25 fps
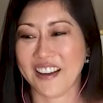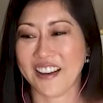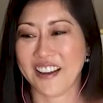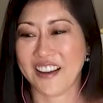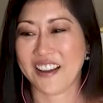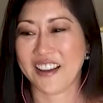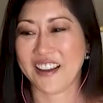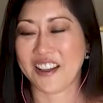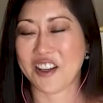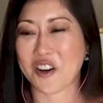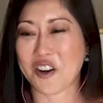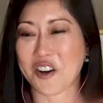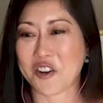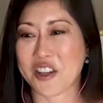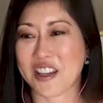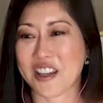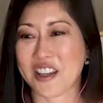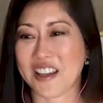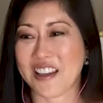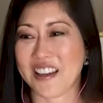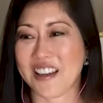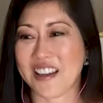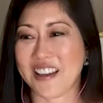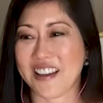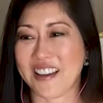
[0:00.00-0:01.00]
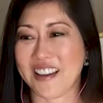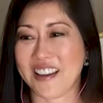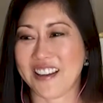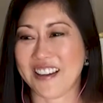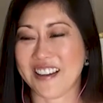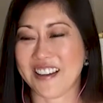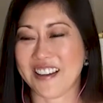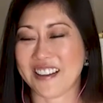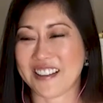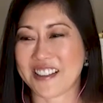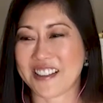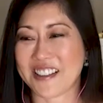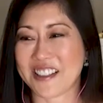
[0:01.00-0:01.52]
he
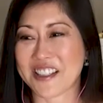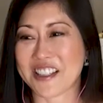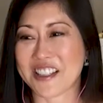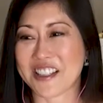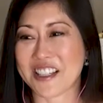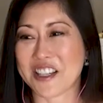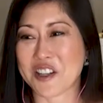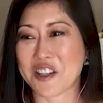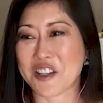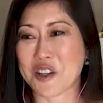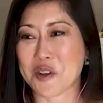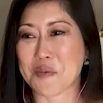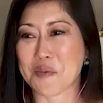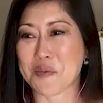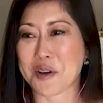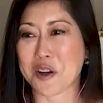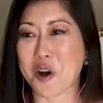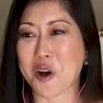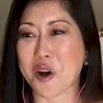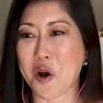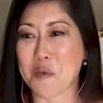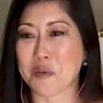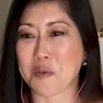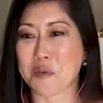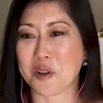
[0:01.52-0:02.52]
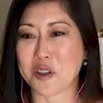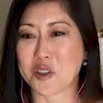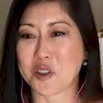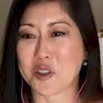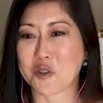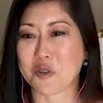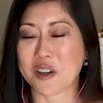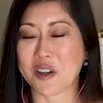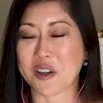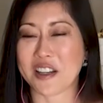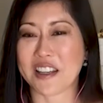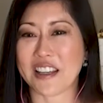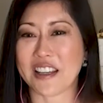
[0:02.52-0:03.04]
just seeing him accomplish
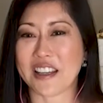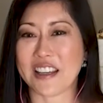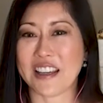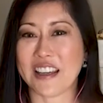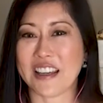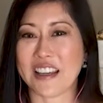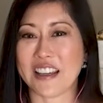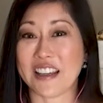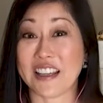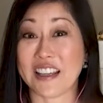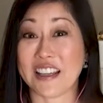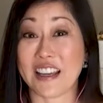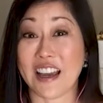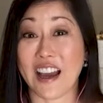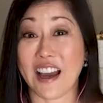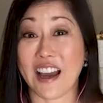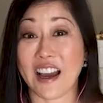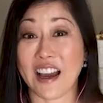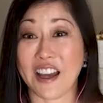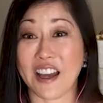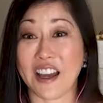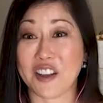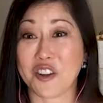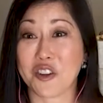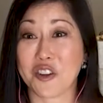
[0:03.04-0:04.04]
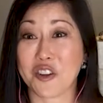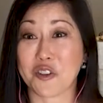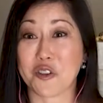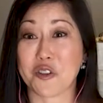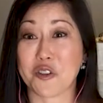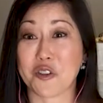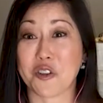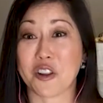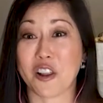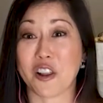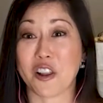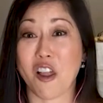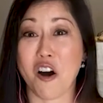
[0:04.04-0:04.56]
what he had
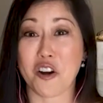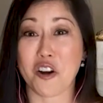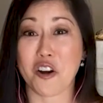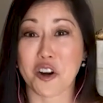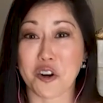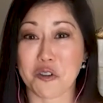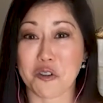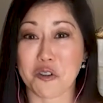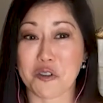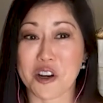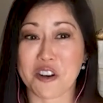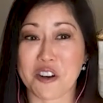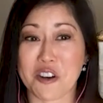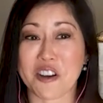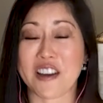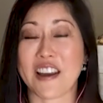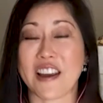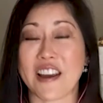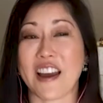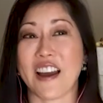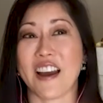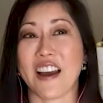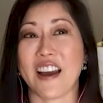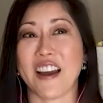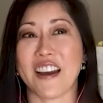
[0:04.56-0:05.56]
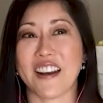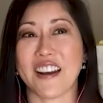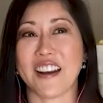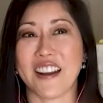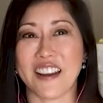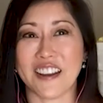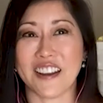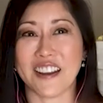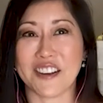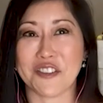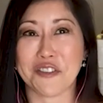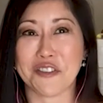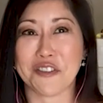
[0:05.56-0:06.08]
through the long career he had,
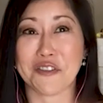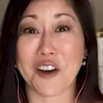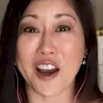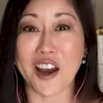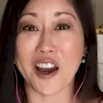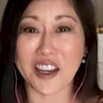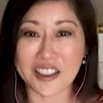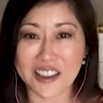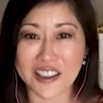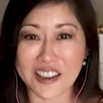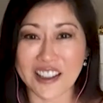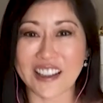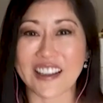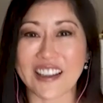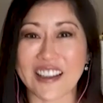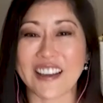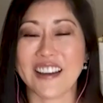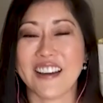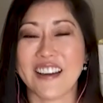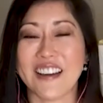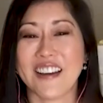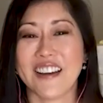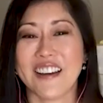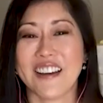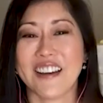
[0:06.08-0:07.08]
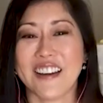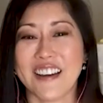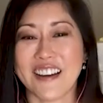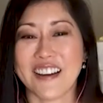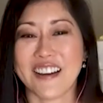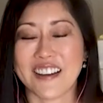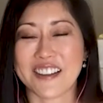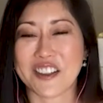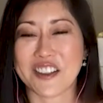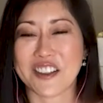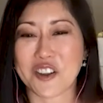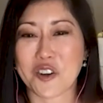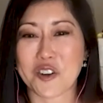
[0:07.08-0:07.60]
and finally,
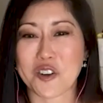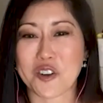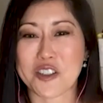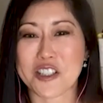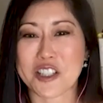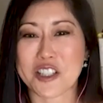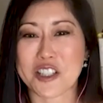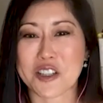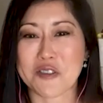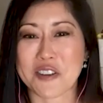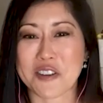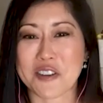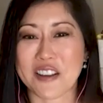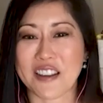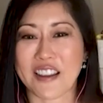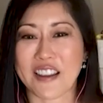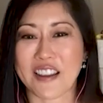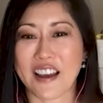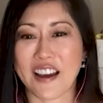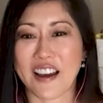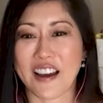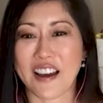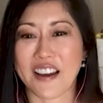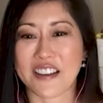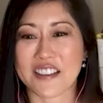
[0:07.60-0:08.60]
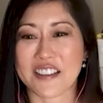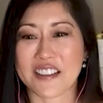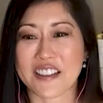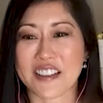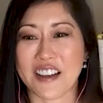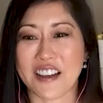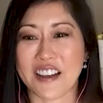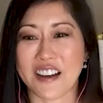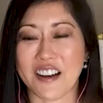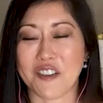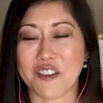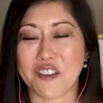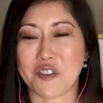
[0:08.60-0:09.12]
achieving that
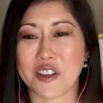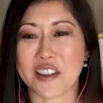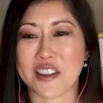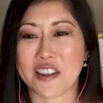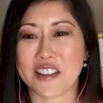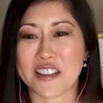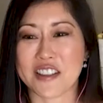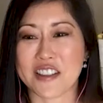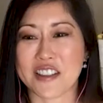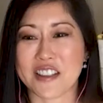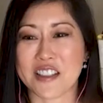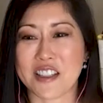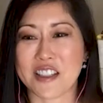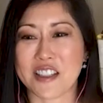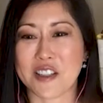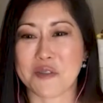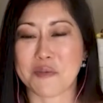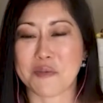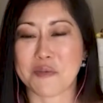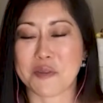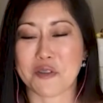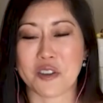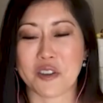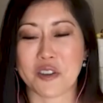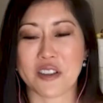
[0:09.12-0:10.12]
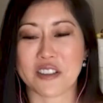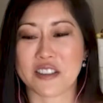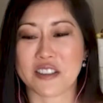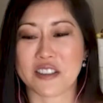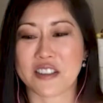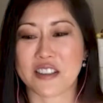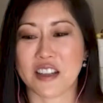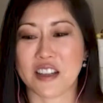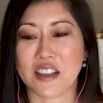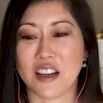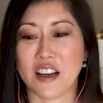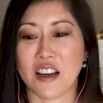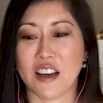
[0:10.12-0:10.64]
with his team
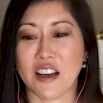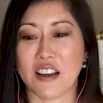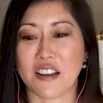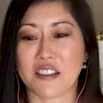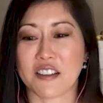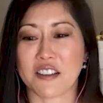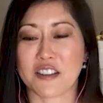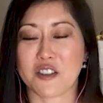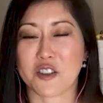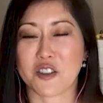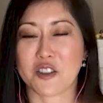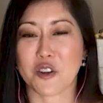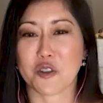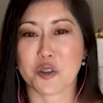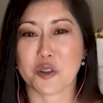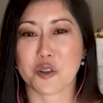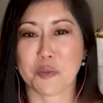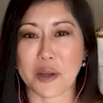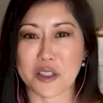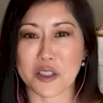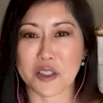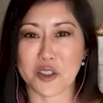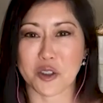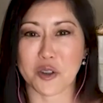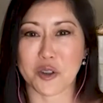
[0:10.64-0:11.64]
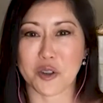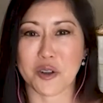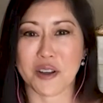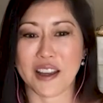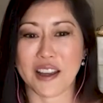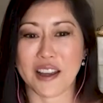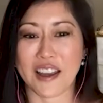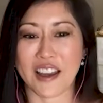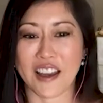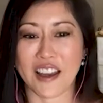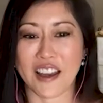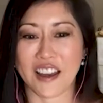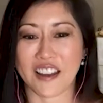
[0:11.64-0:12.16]
was so special.
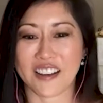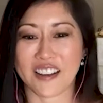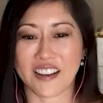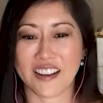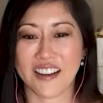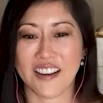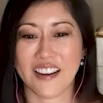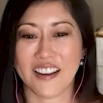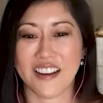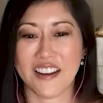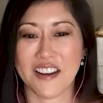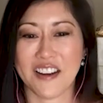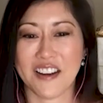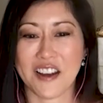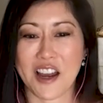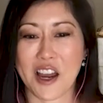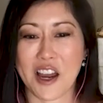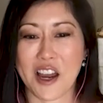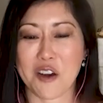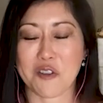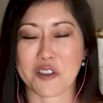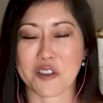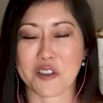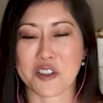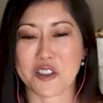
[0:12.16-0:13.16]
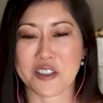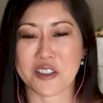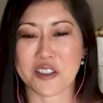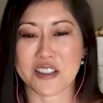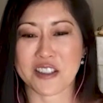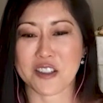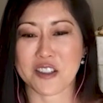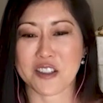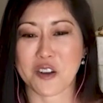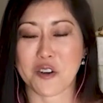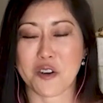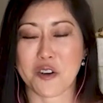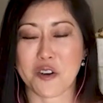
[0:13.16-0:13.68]
And I was just
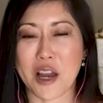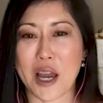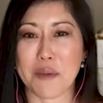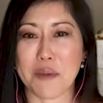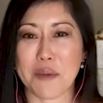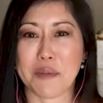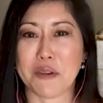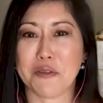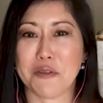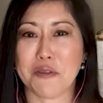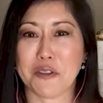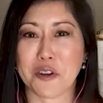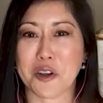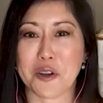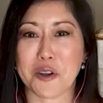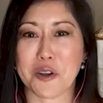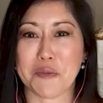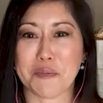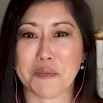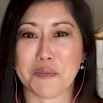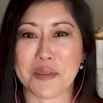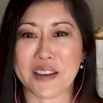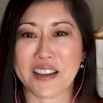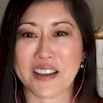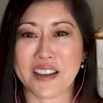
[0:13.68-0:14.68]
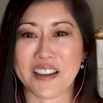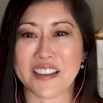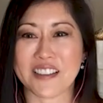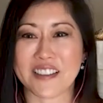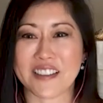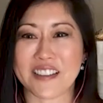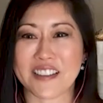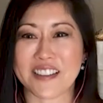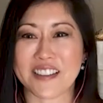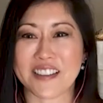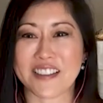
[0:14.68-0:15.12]
so happy for him because,